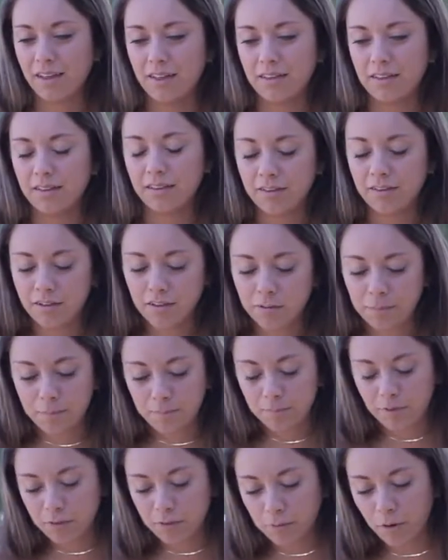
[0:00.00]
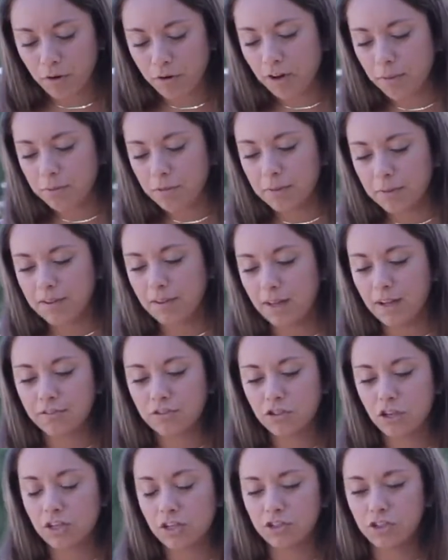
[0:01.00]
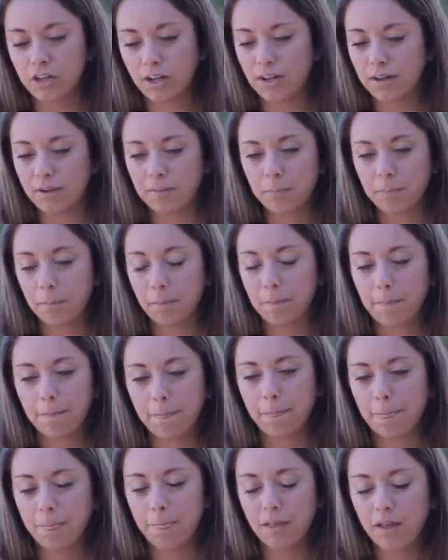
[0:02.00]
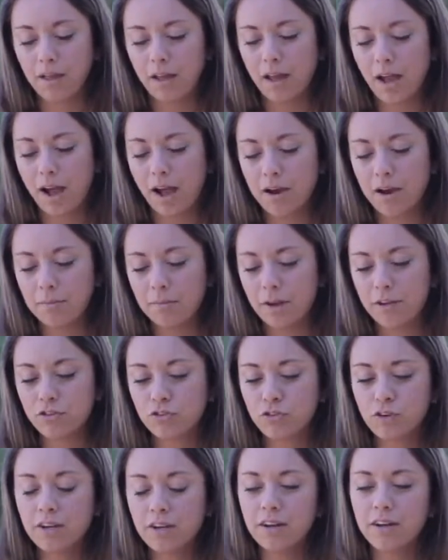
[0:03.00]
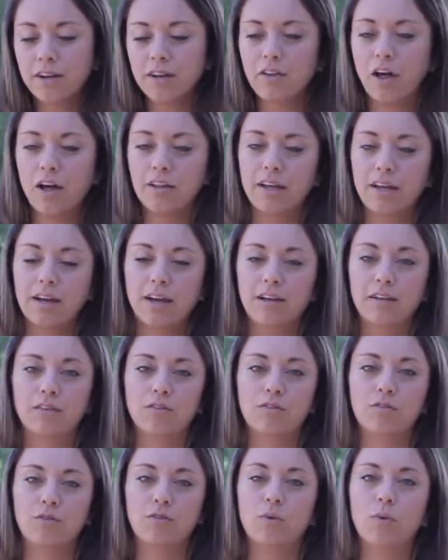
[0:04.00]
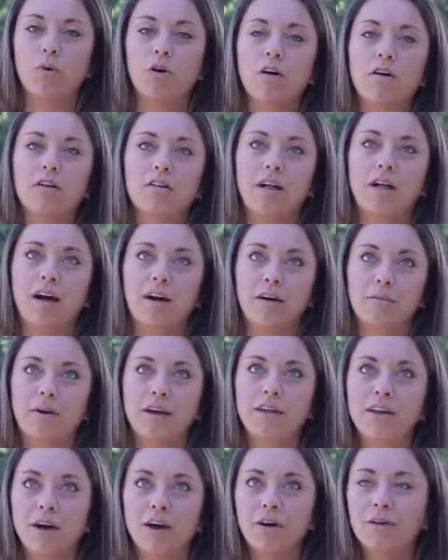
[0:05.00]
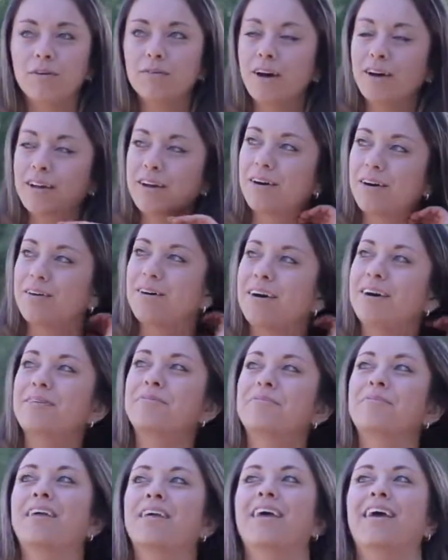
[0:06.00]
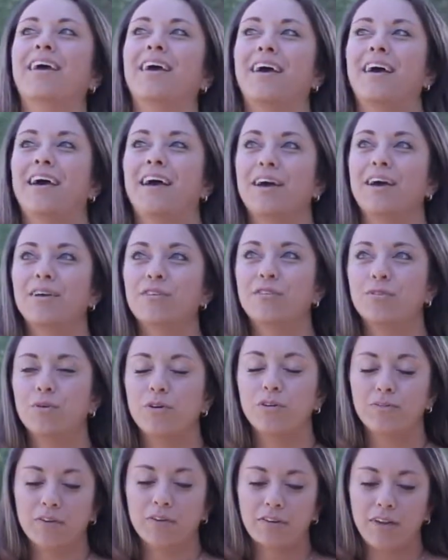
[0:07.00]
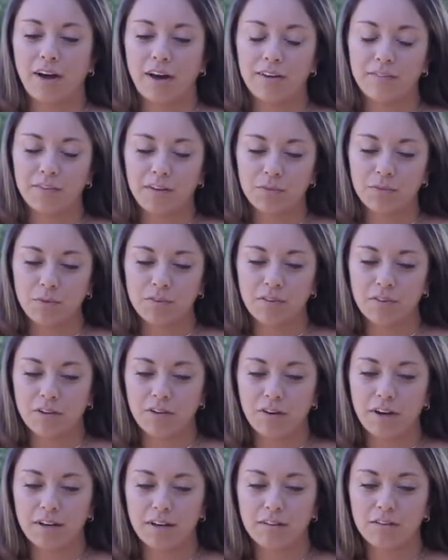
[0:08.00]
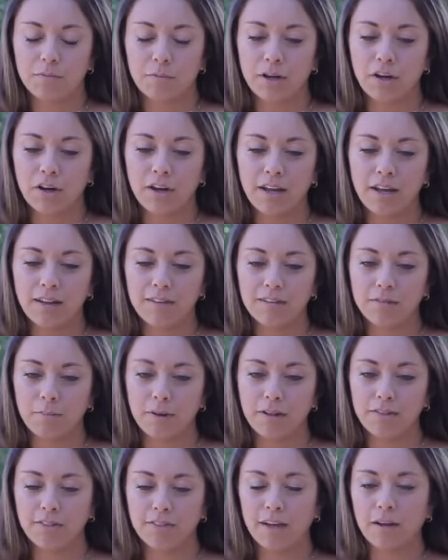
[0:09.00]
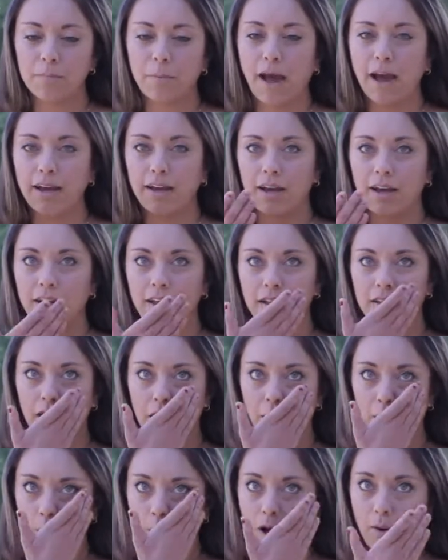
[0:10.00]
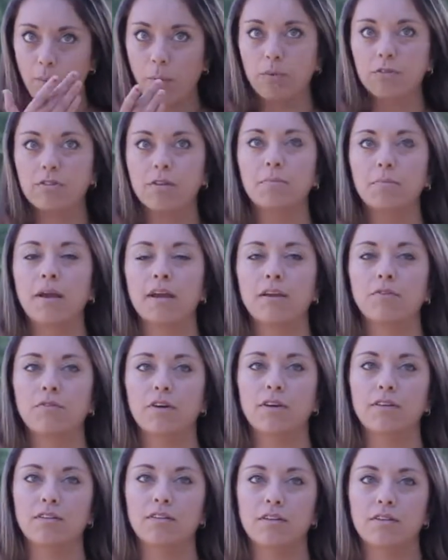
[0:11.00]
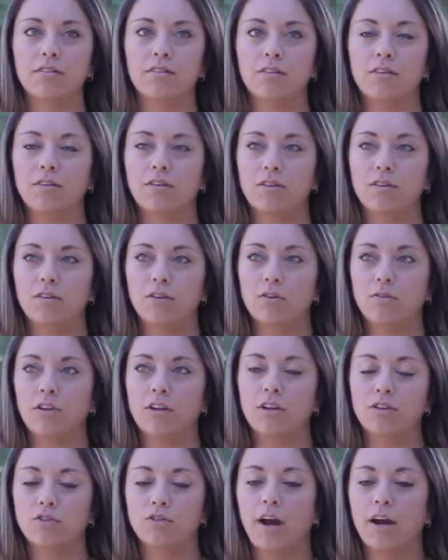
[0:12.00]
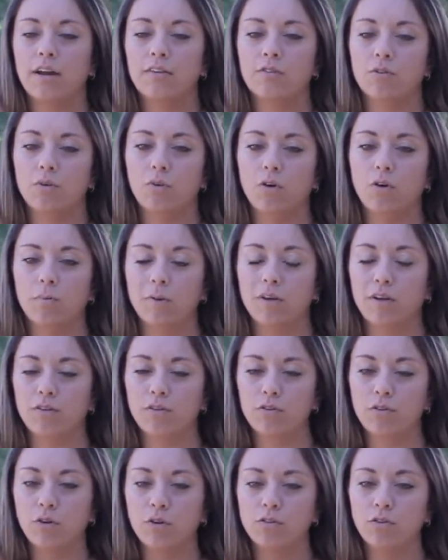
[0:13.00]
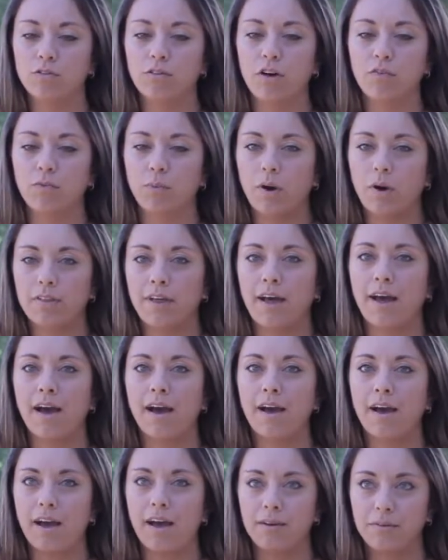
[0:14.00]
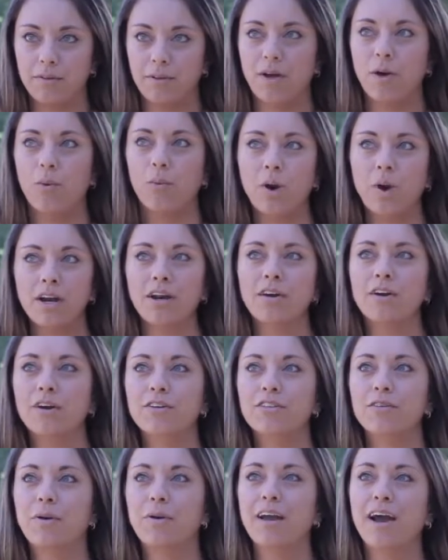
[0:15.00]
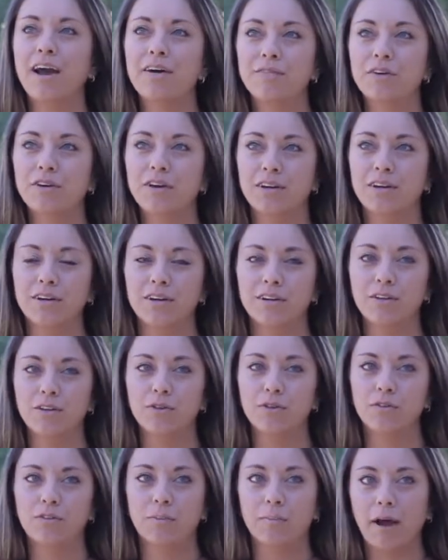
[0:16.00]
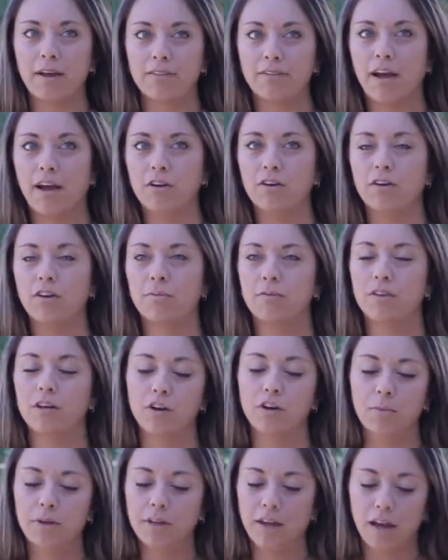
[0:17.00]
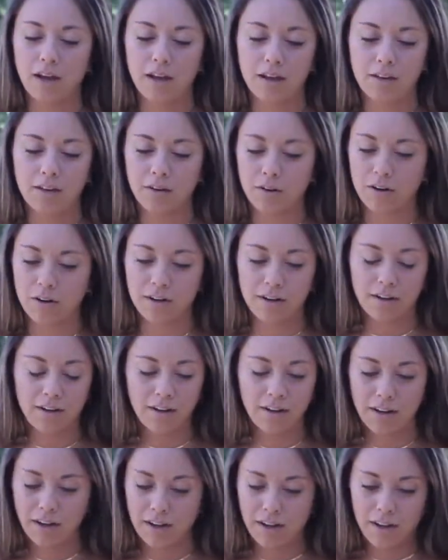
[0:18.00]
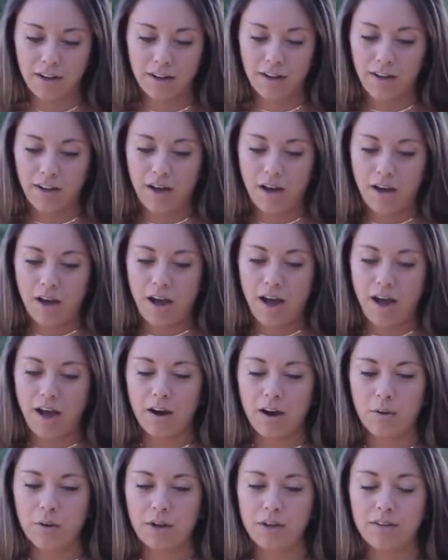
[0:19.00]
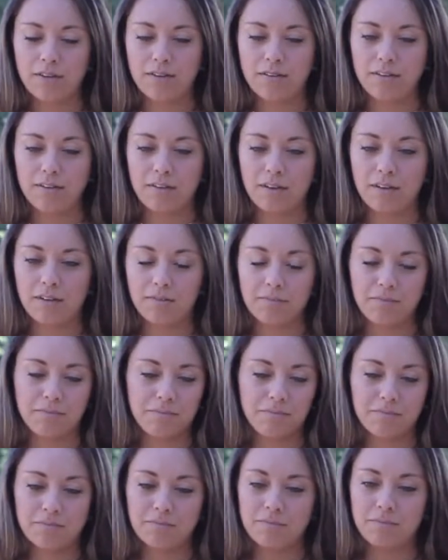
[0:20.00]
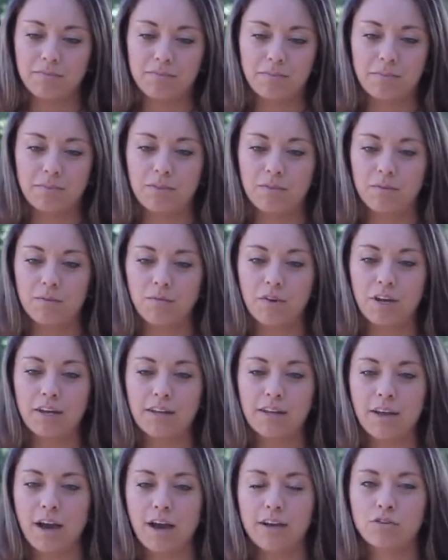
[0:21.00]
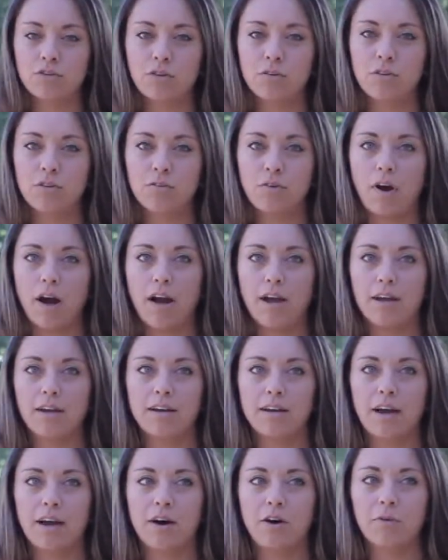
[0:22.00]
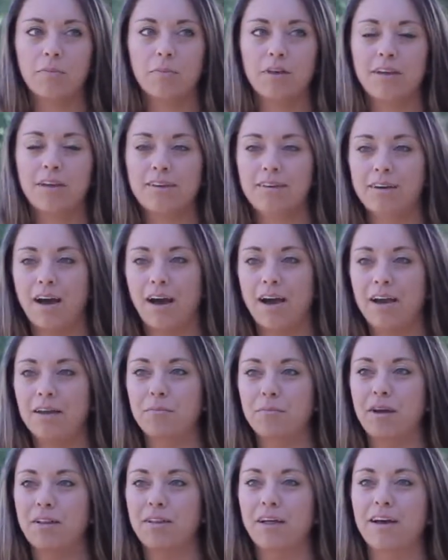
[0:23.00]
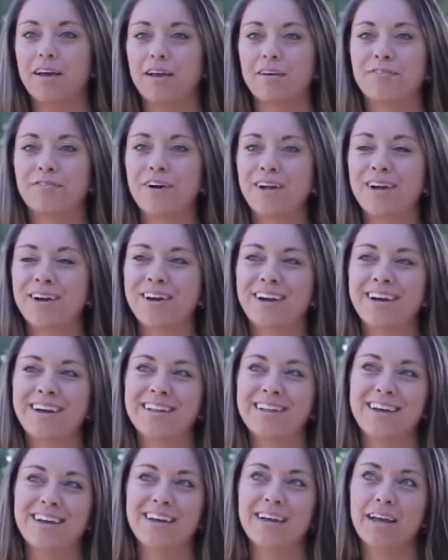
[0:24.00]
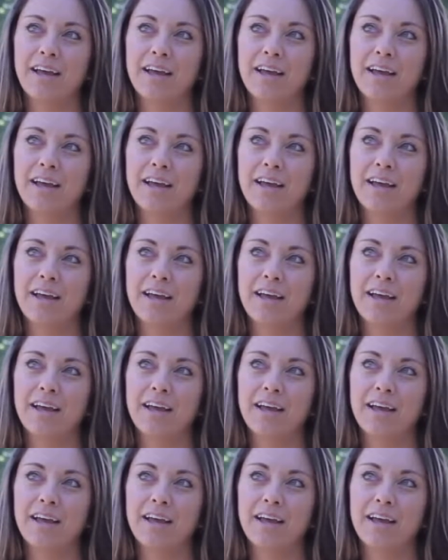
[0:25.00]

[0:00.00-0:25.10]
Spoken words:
This program's been life-changing. I treated it a lot like I did school. I know. School for a lot of us wasn't a great experience, but think back at it. Like, what was the main reason you didn't try at school? Because you told yourself, when on earth am I ever gonna use the Pythagorean theorem again? Or how is reading Catcher in the Rye gonna help me guide my life, right? Like,